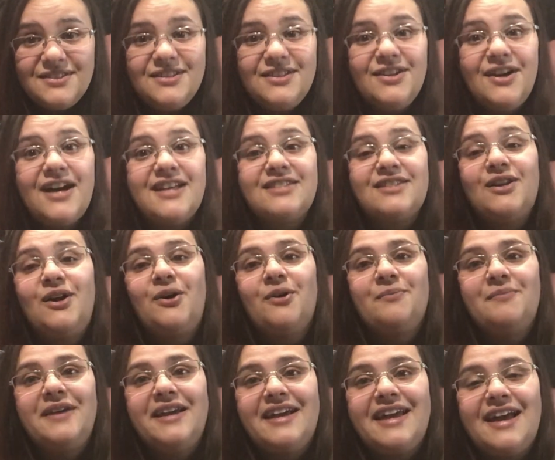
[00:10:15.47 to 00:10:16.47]
You guys can hold
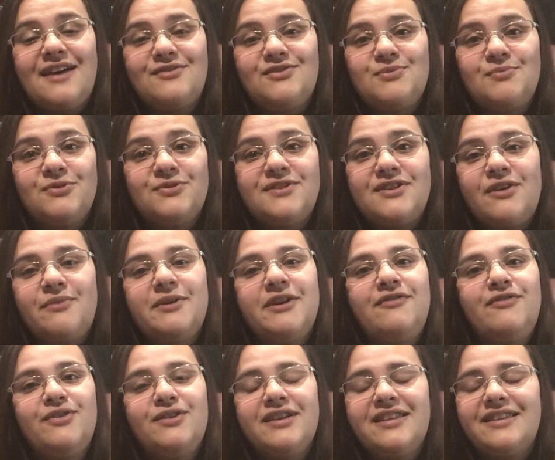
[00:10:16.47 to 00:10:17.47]
me accountable. Tell me
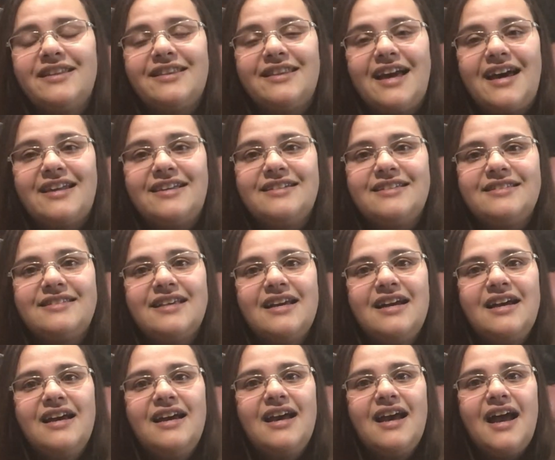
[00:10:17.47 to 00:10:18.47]
if you think that that is
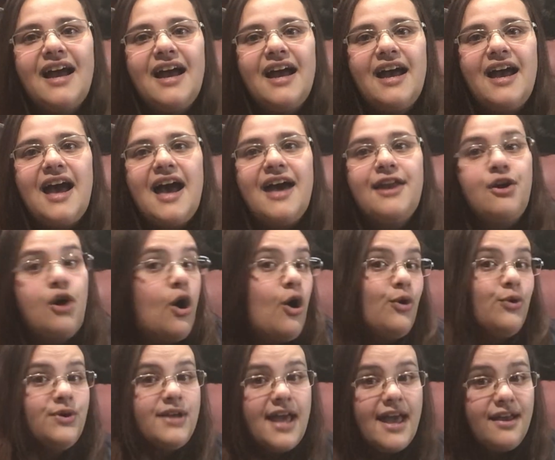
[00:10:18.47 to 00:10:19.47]
an
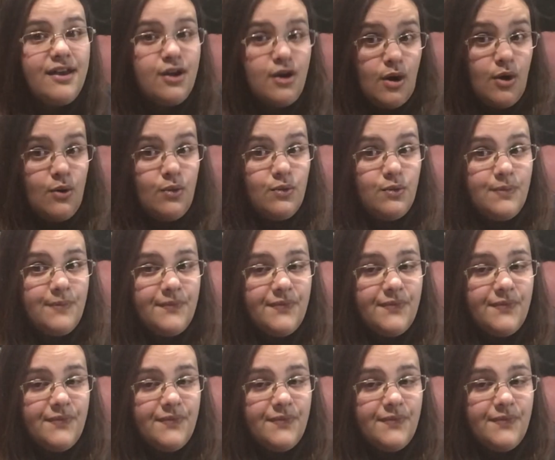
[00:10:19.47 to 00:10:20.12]
okay goal.